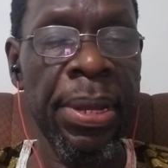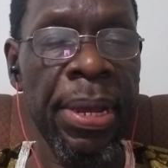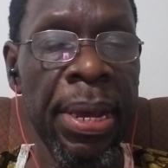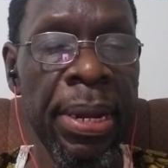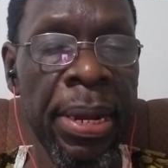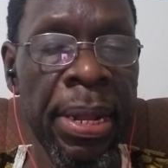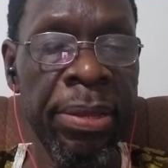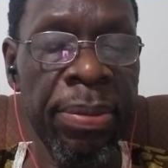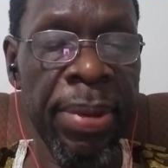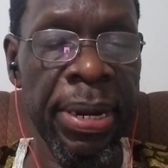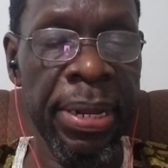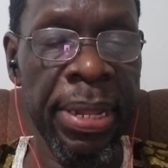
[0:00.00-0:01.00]
And
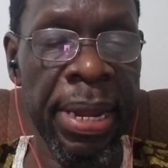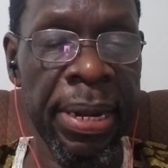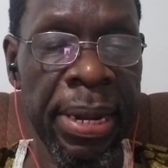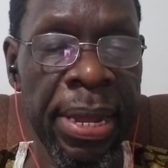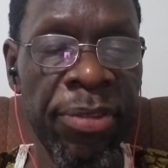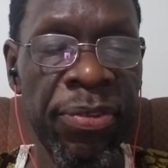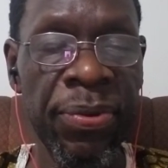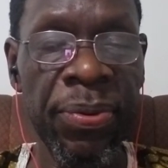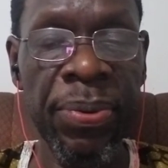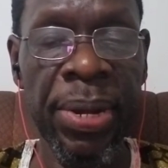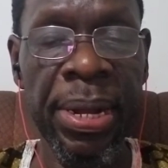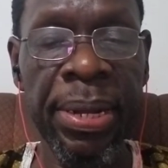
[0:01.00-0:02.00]
ultimately, that led
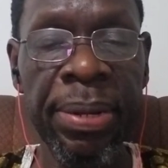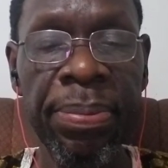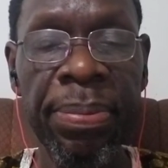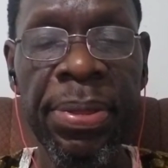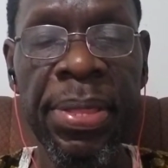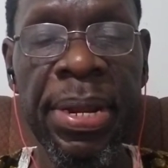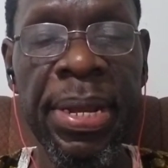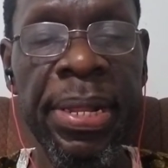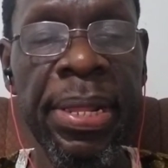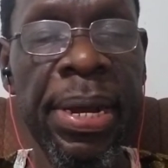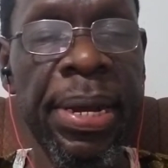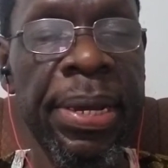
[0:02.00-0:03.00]
to the
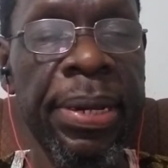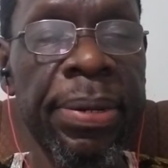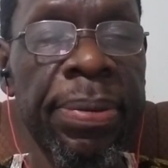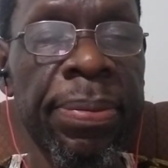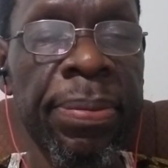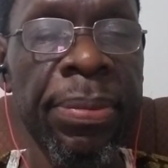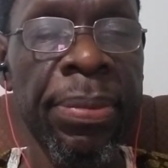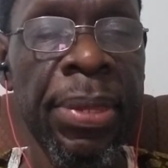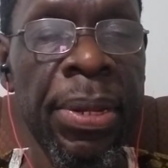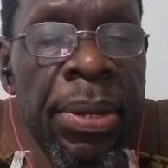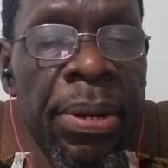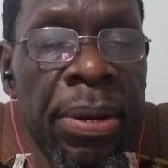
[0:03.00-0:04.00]
decline
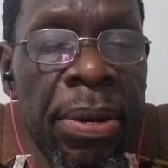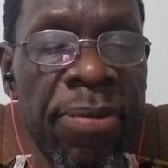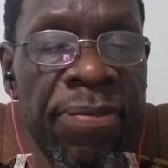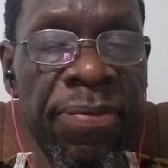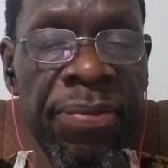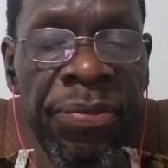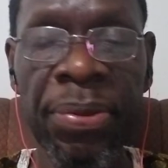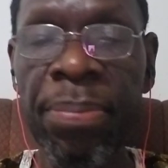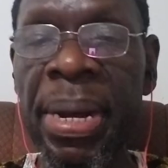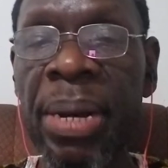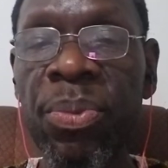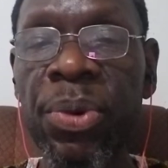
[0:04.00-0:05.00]
of
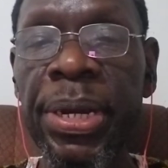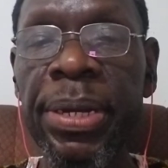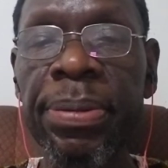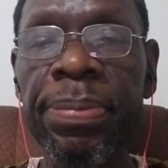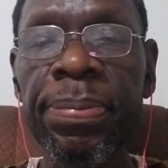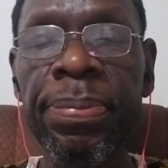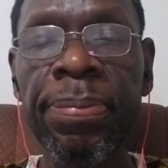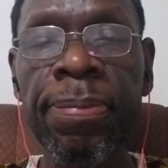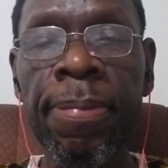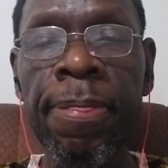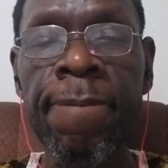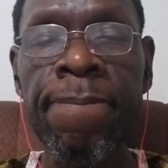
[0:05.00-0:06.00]
Zimbabwe.
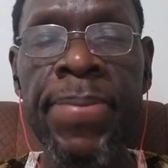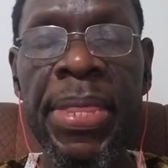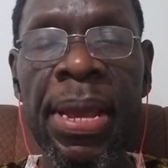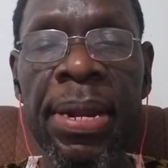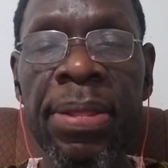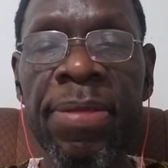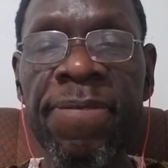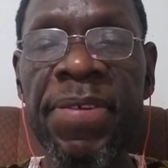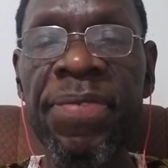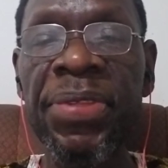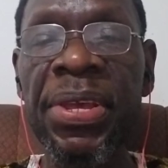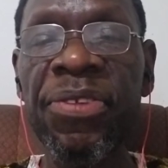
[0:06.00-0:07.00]
And in the
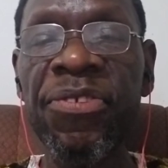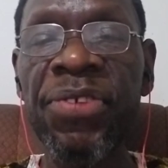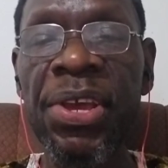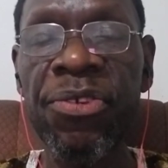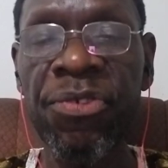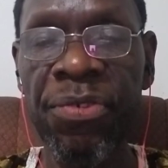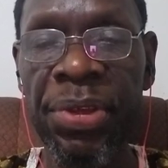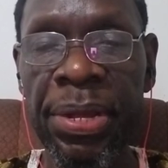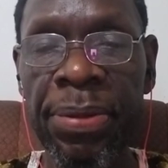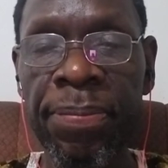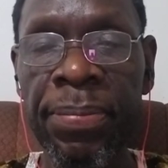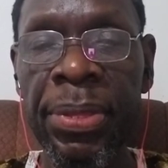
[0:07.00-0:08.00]
15th century,
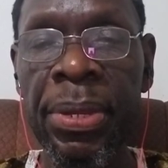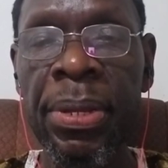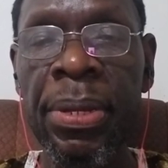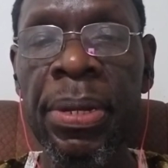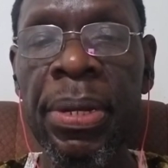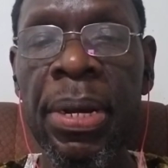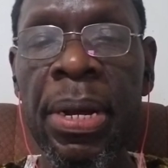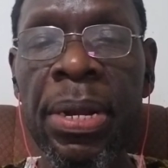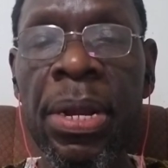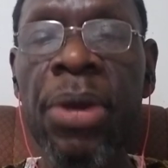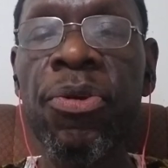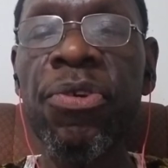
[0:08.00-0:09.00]

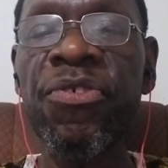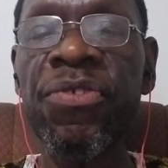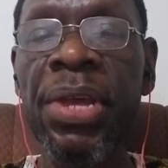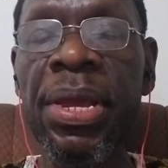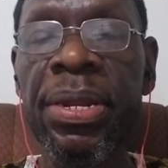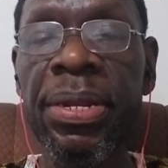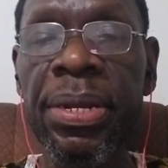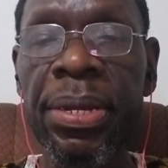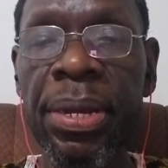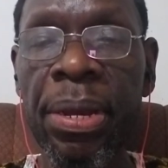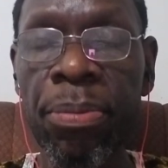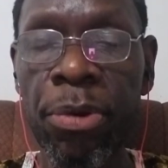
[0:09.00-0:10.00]
another state
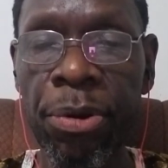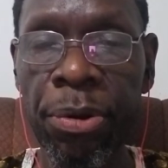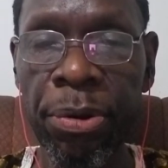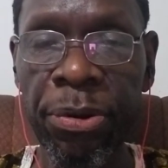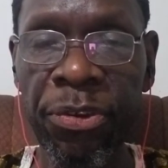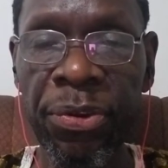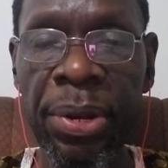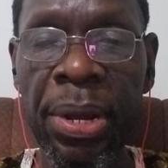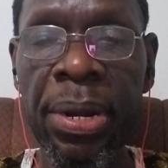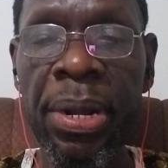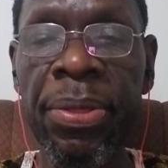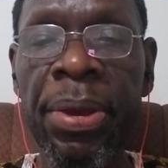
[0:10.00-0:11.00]
emerged,
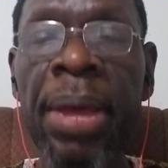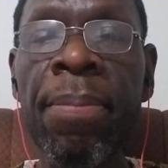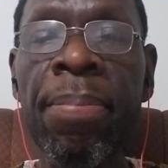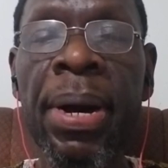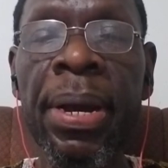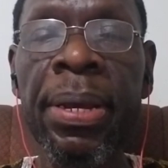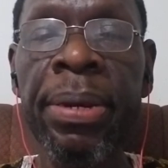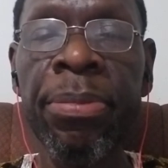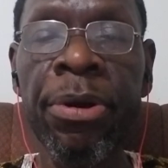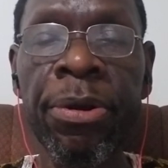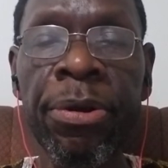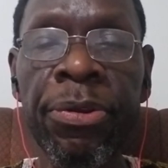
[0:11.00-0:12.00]
another empire
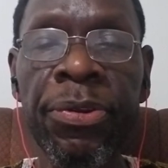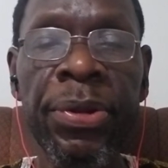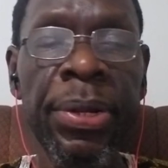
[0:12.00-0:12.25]
emerged